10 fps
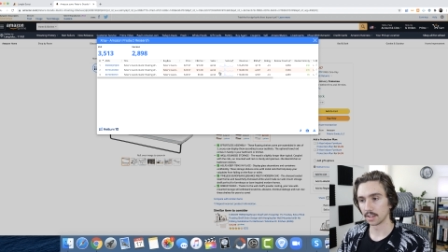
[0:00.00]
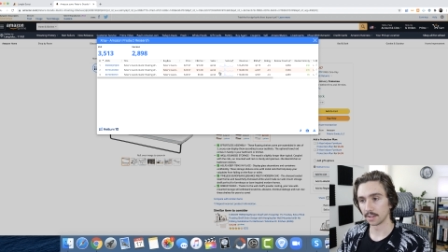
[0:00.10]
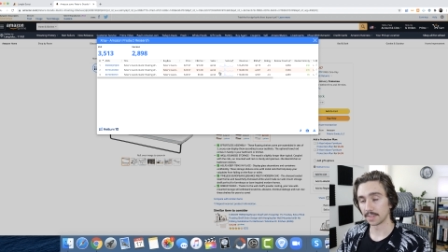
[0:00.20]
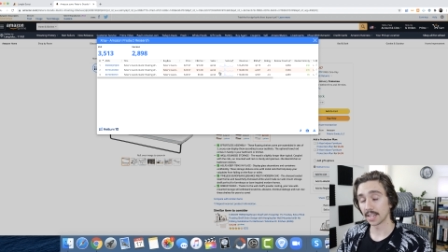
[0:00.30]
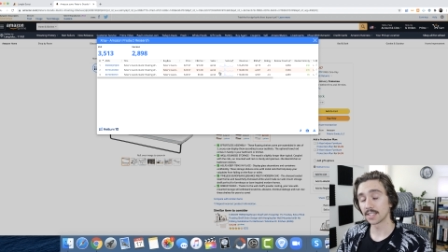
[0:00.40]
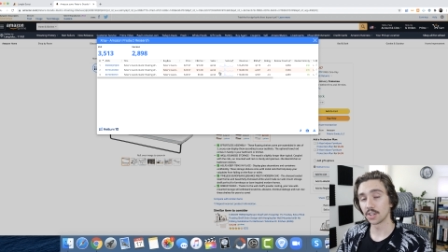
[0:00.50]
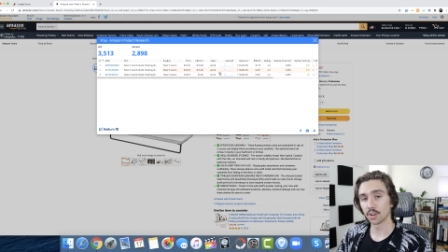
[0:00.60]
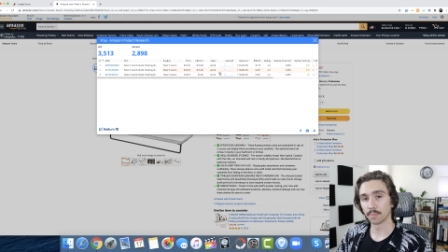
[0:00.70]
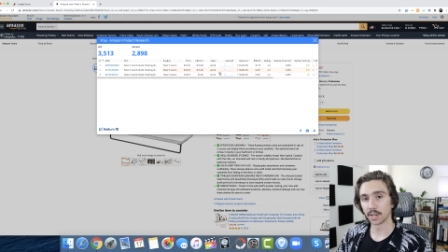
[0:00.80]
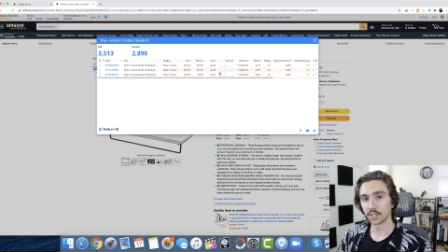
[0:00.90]
if that's in
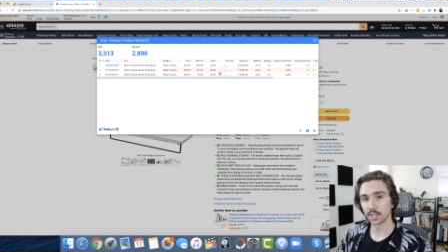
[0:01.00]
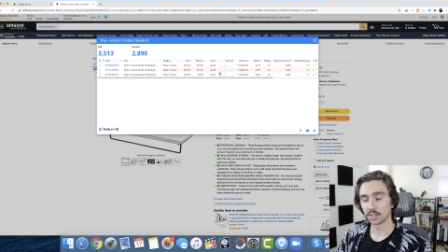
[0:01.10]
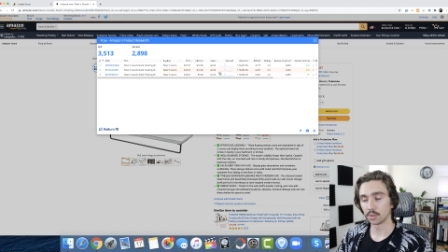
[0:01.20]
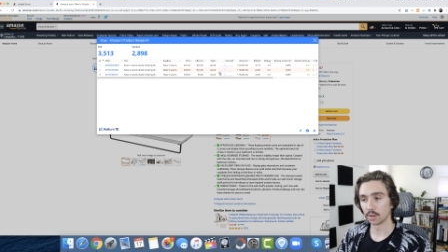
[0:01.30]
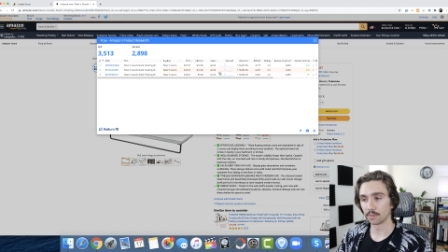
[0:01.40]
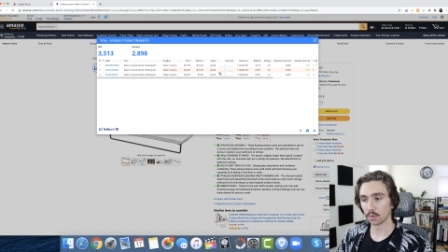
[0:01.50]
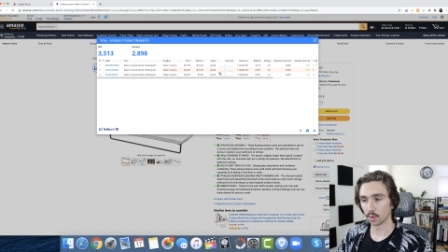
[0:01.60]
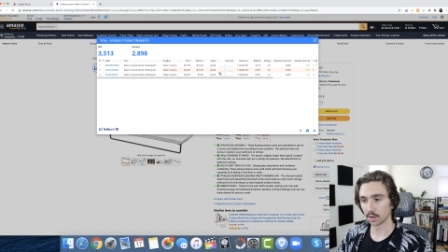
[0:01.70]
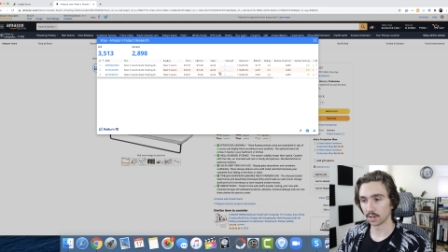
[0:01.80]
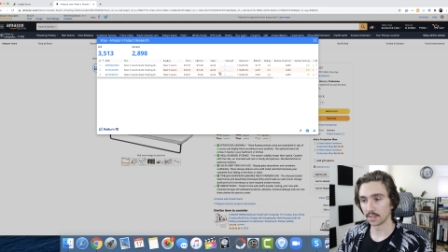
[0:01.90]
your budget to
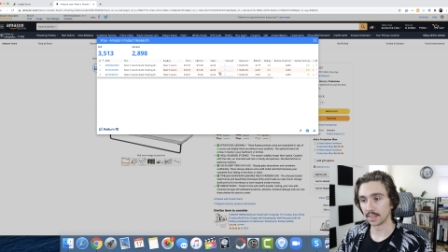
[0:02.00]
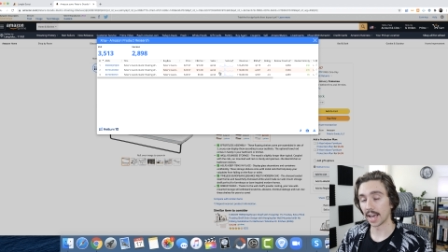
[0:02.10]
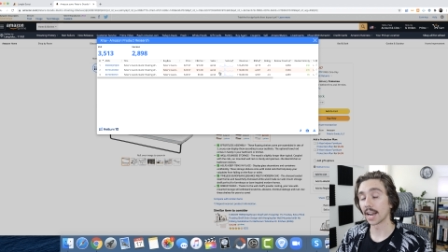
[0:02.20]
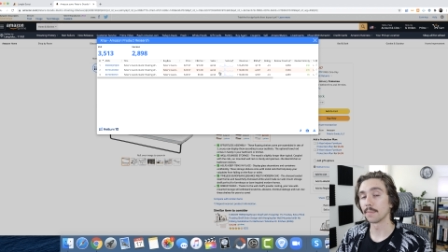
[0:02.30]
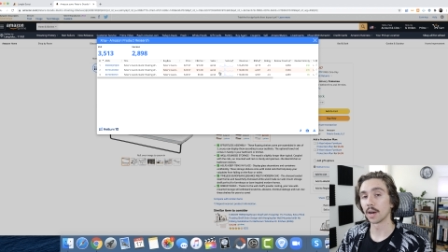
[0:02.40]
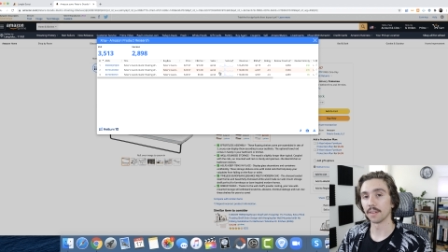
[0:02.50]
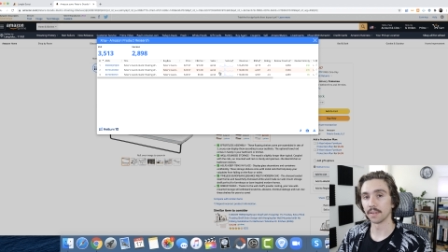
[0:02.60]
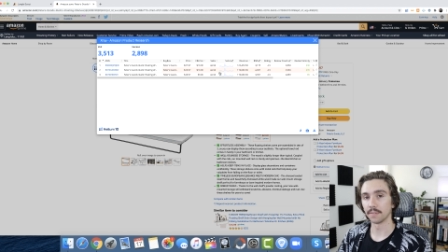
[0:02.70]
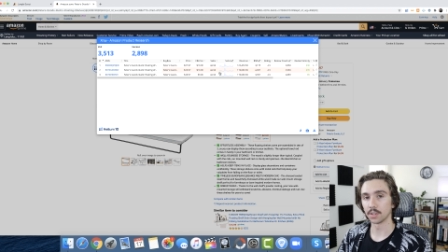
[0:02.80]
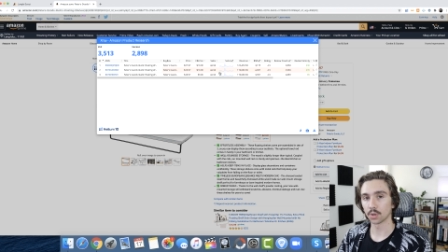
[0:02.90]
afford that amount of
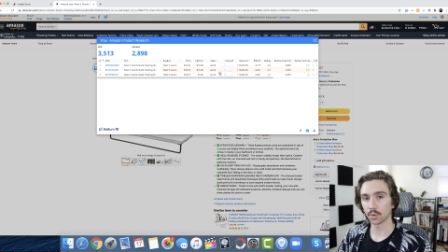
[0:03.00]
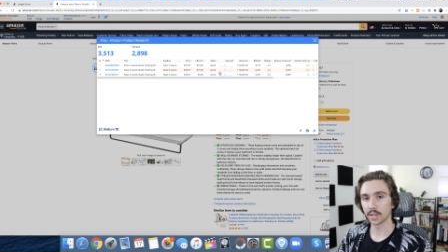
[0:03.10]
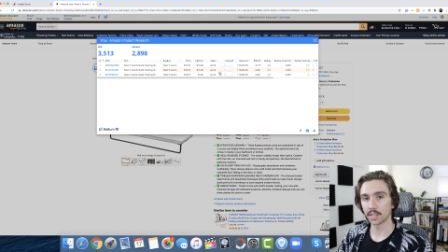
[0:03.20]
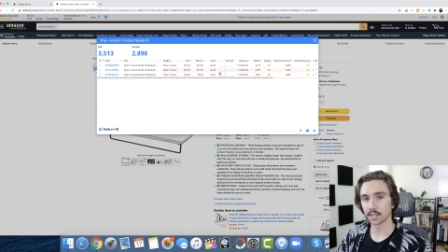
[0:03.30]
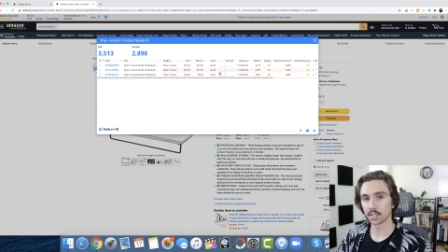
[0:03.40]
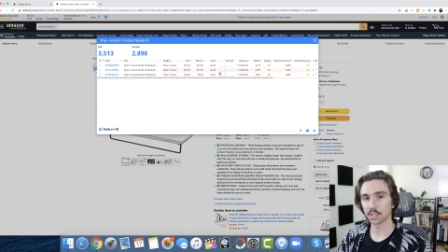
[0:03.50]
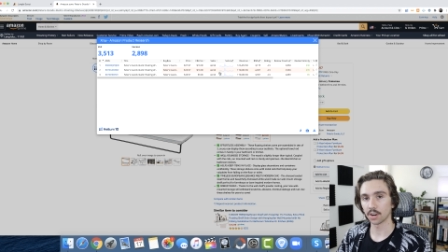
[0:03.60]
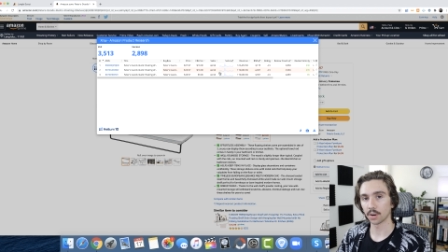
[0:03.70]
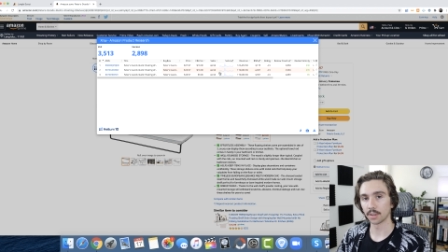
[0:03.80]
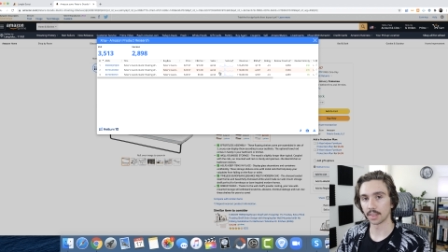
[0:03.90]
inventory, then
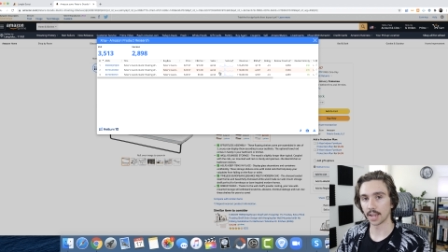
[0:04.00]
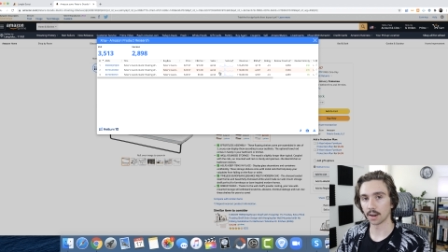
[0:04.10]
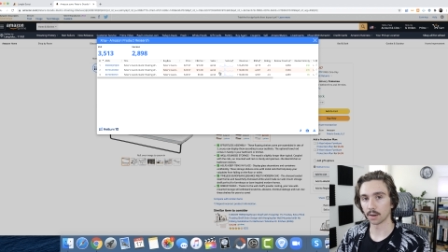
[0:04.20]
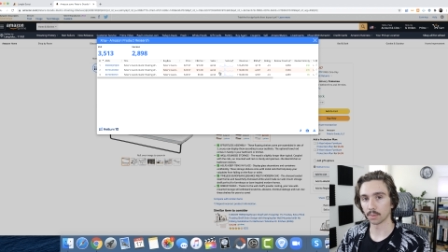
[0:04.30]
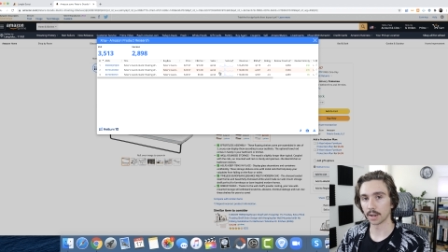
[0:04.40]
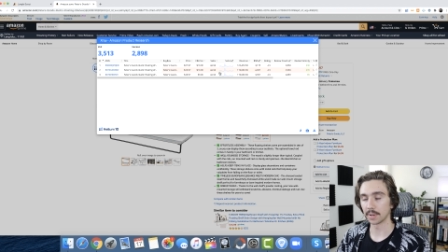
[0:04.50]
start there, right?